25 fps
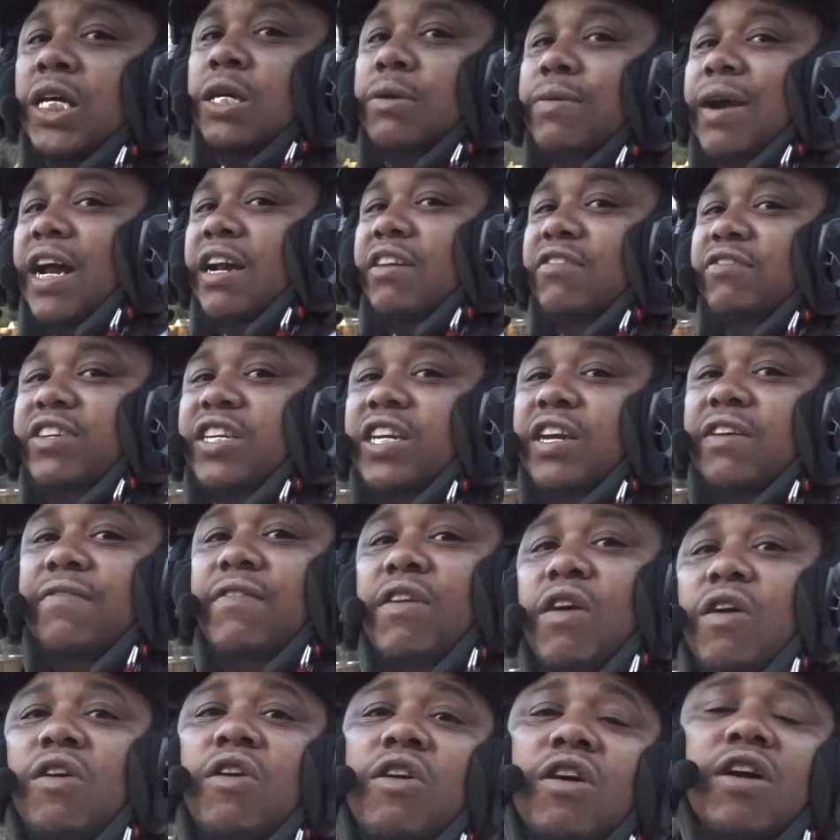Riders gift
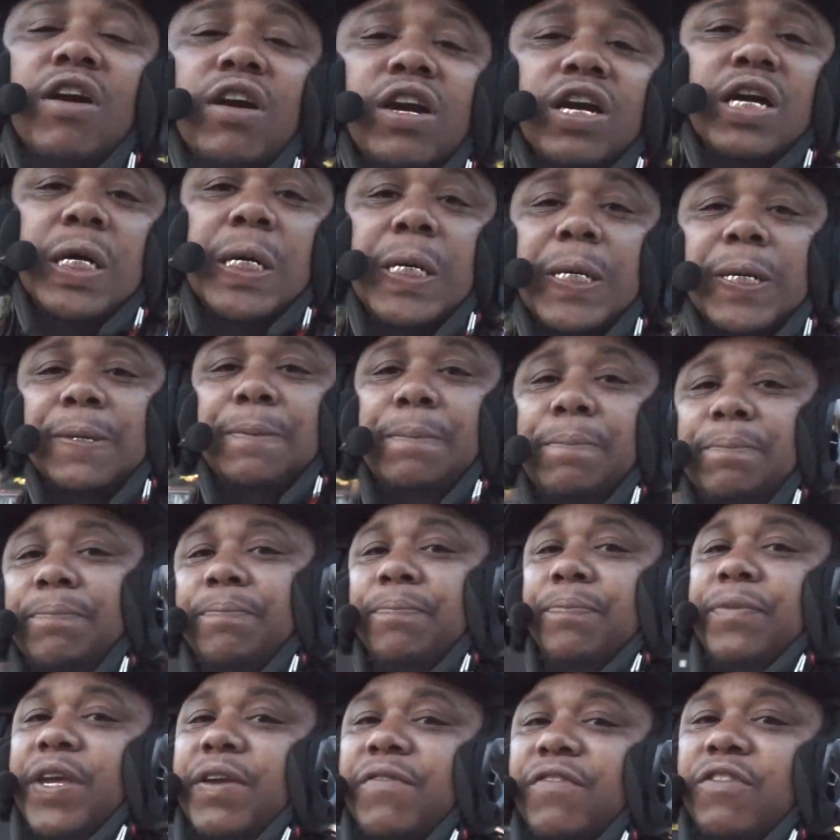card. Um,
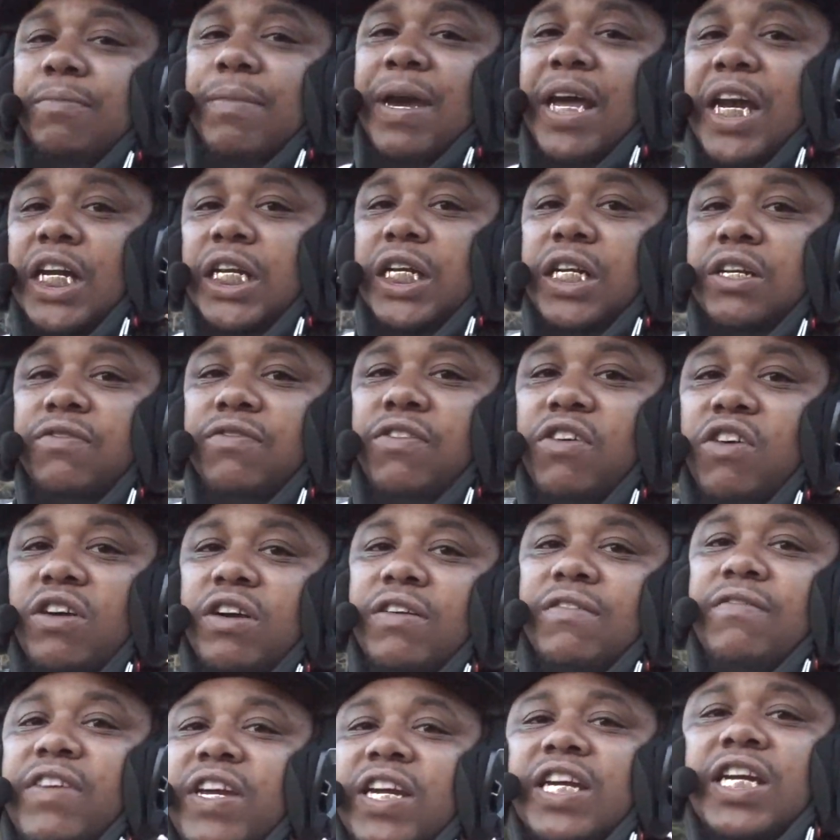if you made it this far in
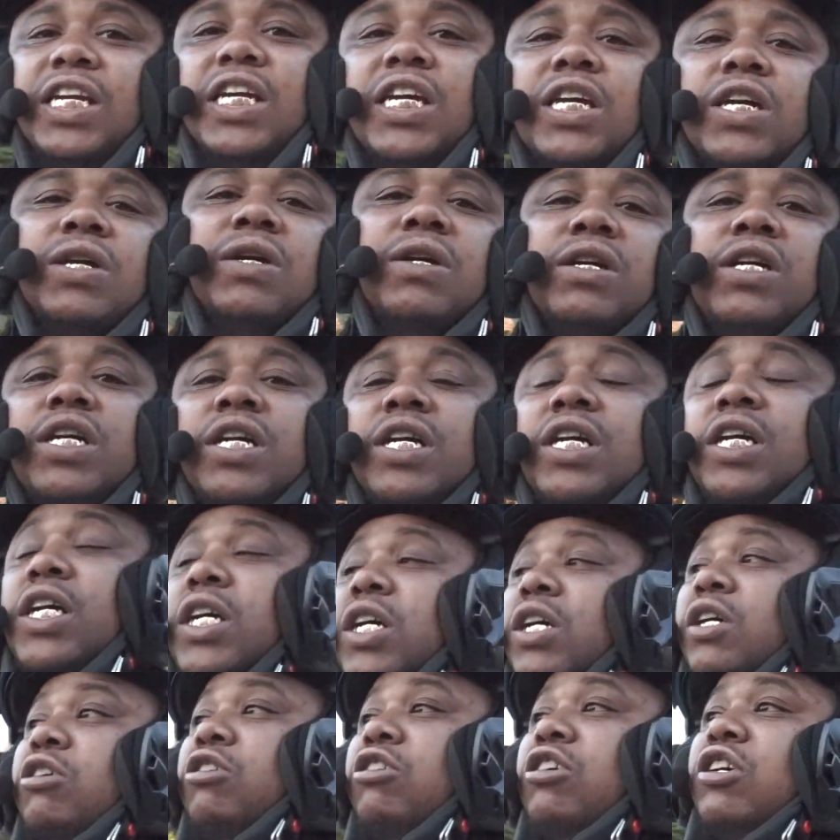the video,
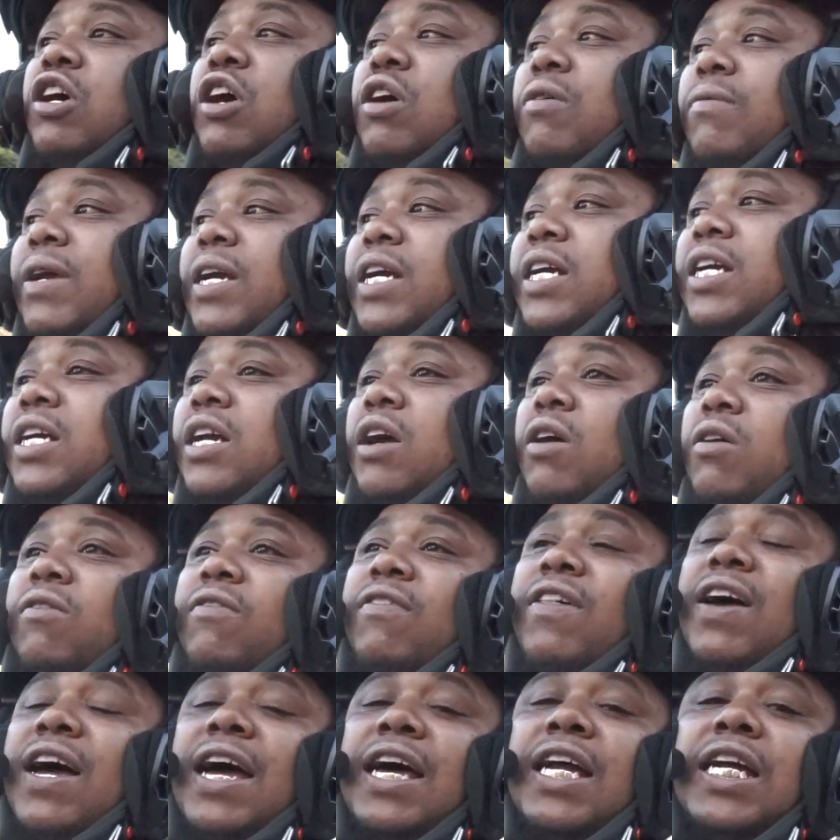you should already know
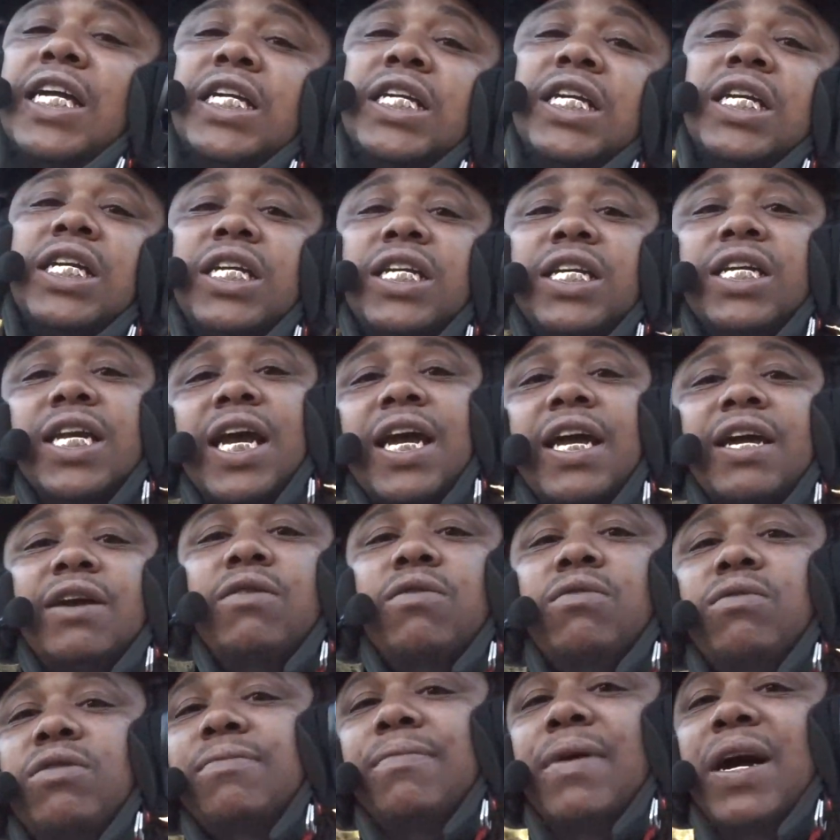that today
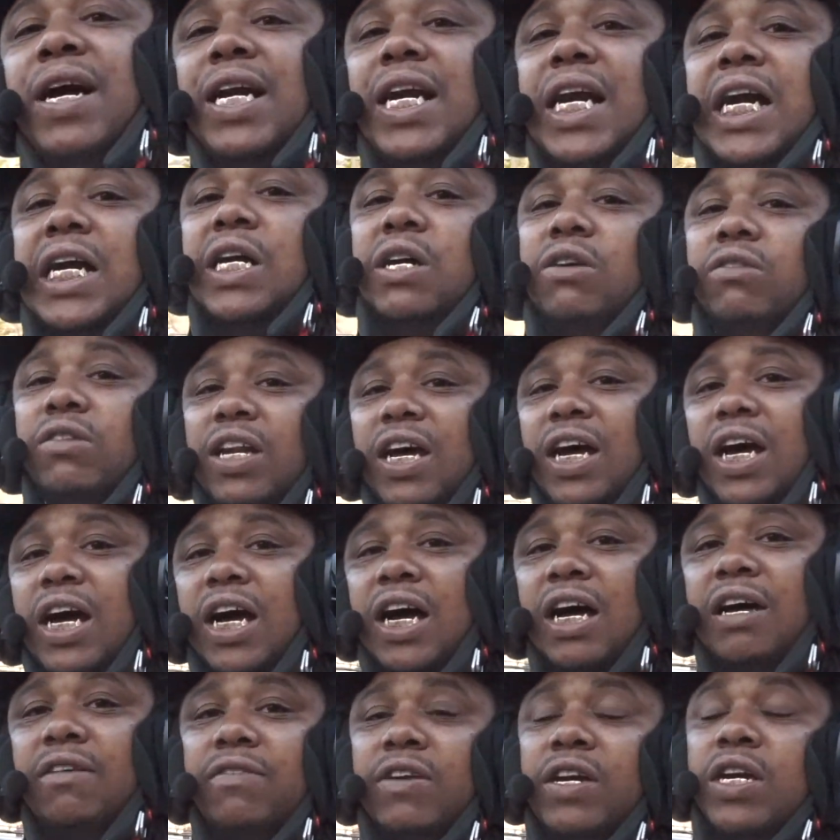we might not go
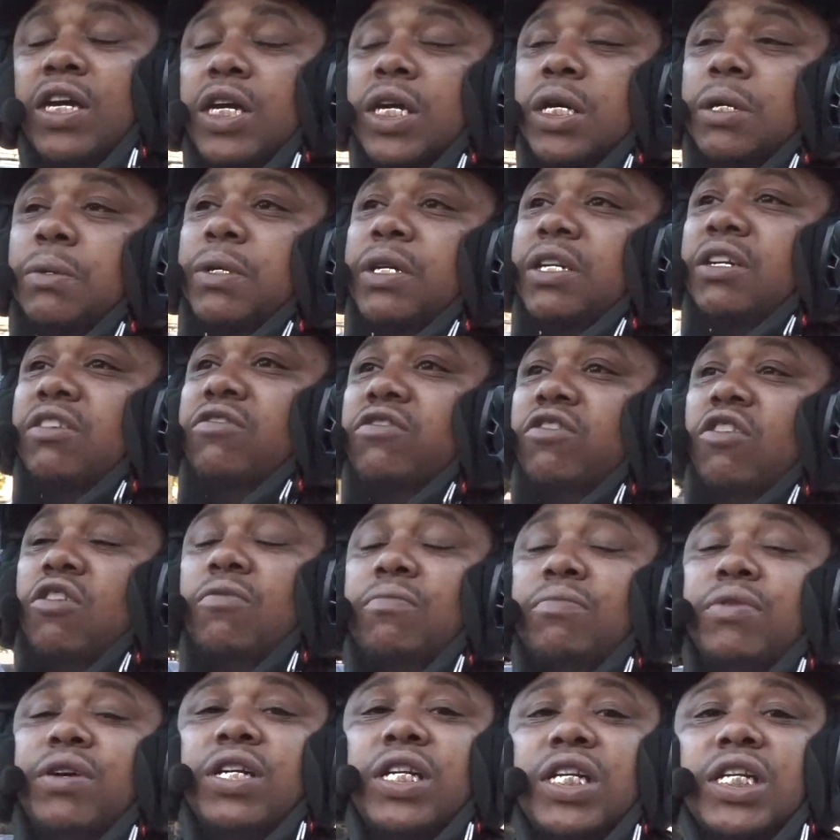live. We're just gonna
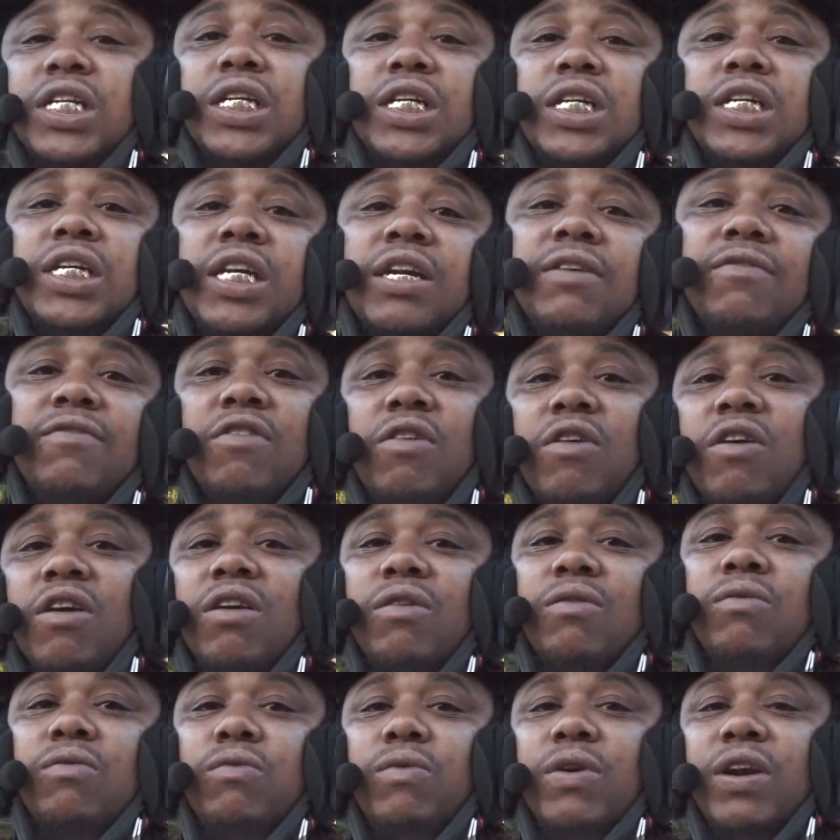put the gift
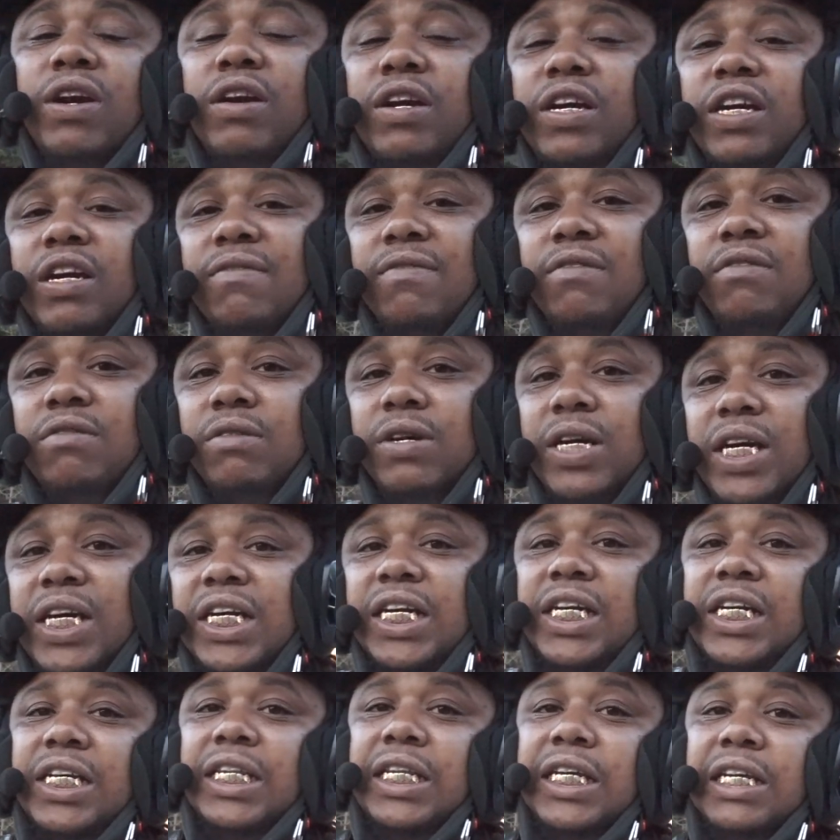card winner giveaway
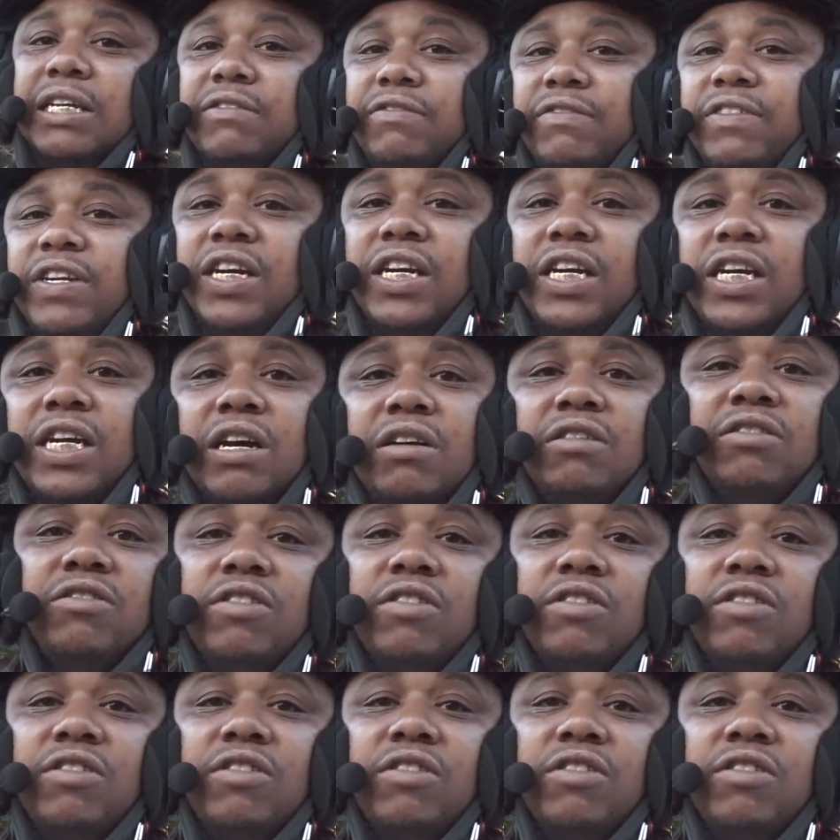in this video.